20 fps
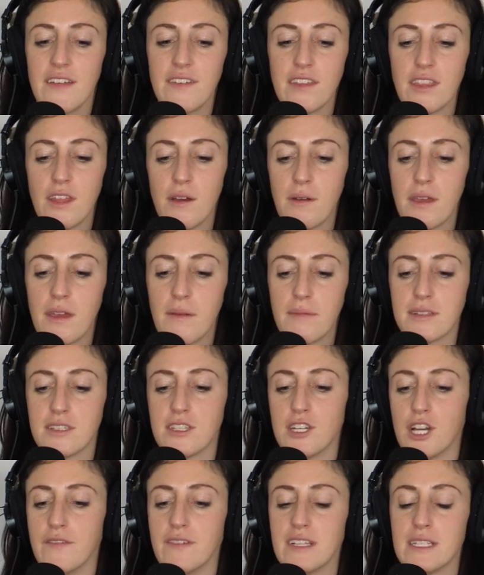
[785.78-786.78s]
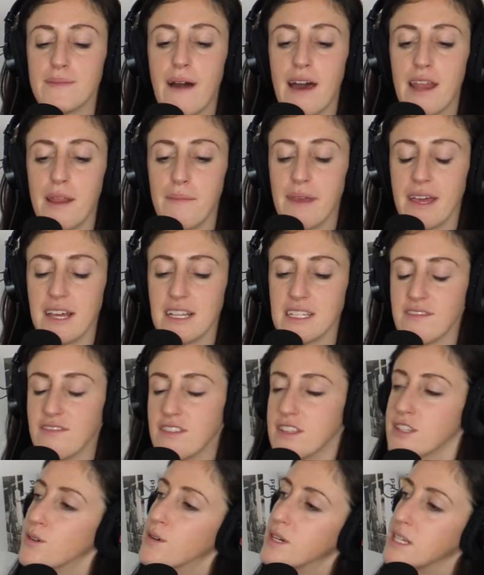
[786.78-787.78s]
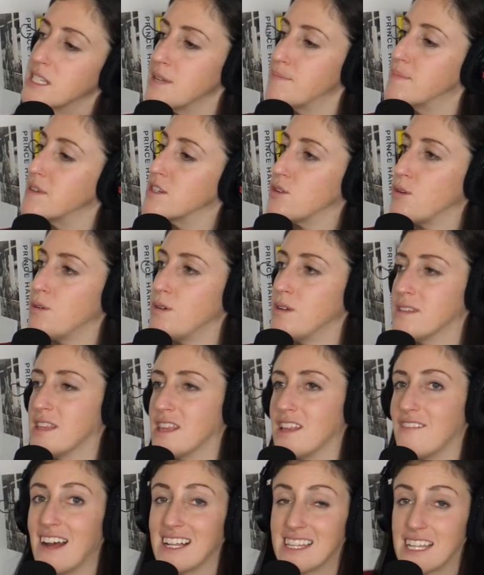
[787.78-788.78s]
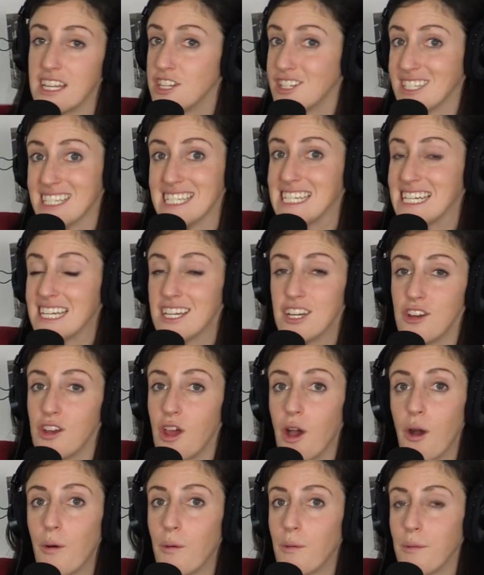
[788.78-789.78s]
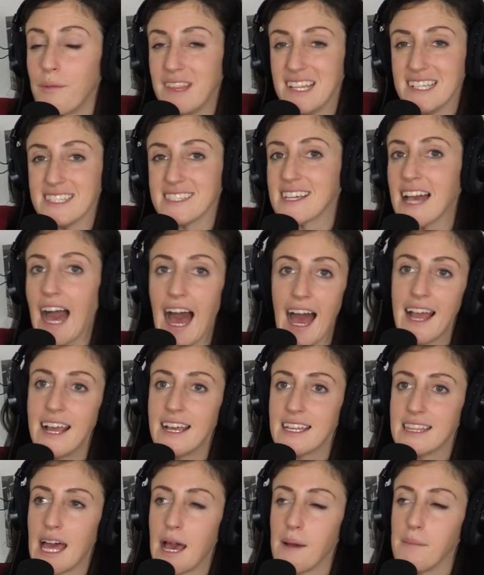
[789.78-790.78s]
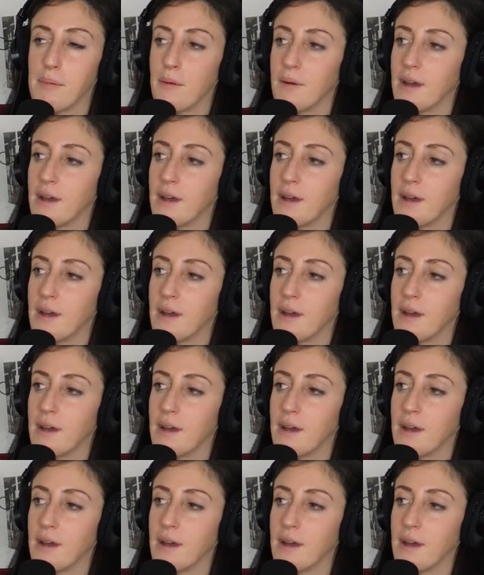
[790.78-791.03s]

even though he was nervous about it because of the stories he'd been told and the fact that he just didn't know this guy at that